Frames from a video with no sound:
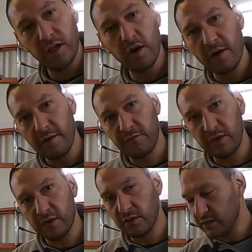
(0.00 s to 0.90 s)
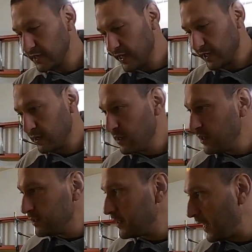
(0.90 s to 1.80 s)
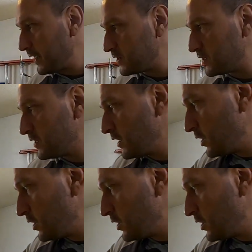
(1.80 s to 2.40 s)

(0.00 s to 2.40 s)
You know, it feels like nice,